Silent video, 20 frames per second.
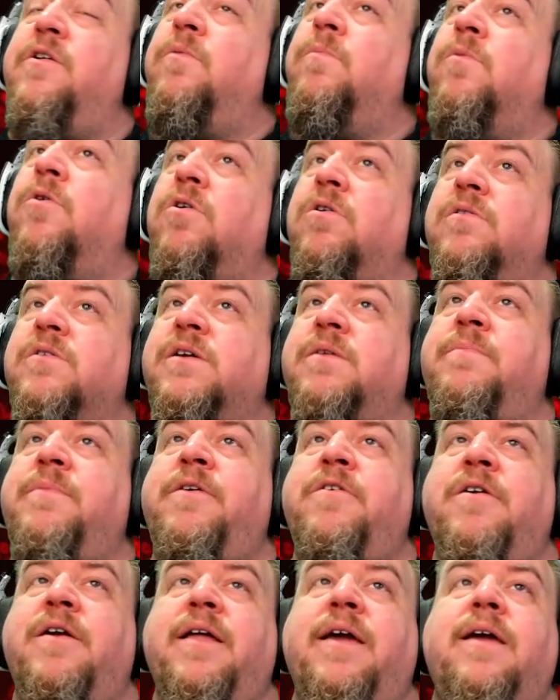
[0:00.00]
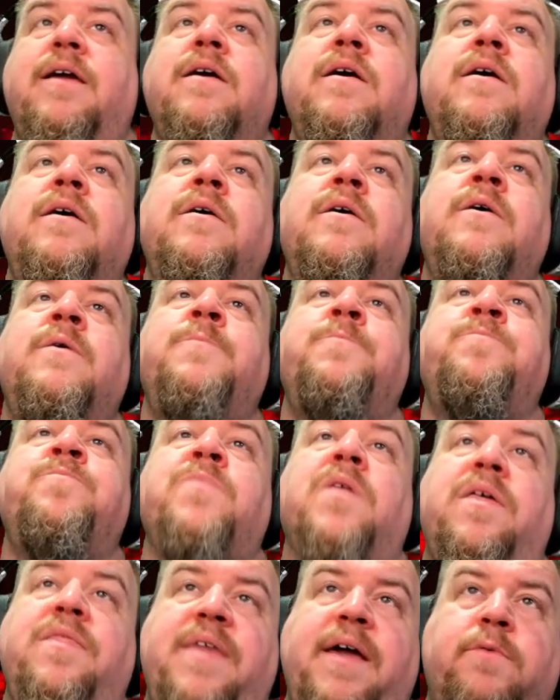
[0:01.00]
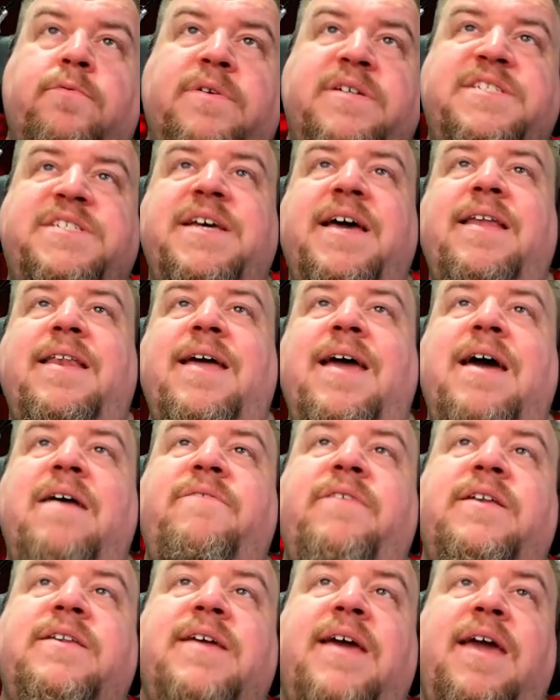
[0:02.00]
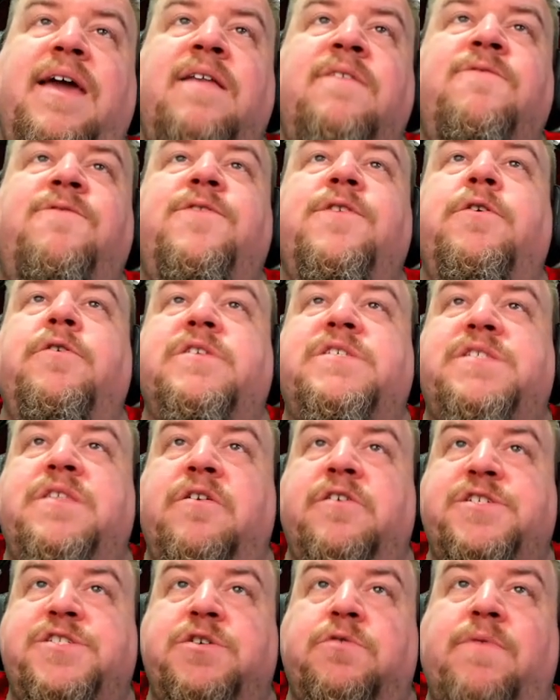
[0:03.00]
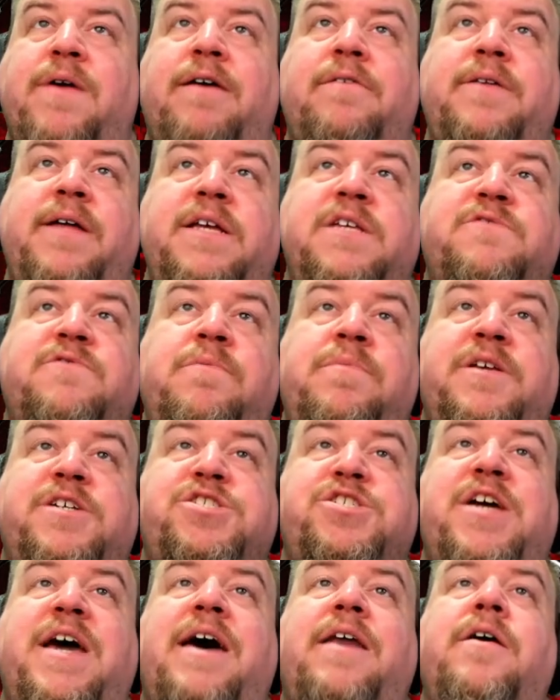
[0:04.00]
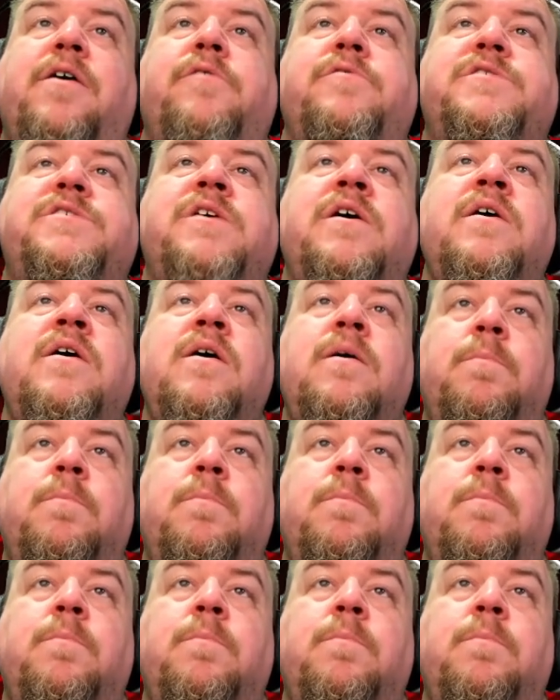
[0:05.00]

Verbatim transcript: in a mortal community. They resent having to influence their surroundings from the shadows,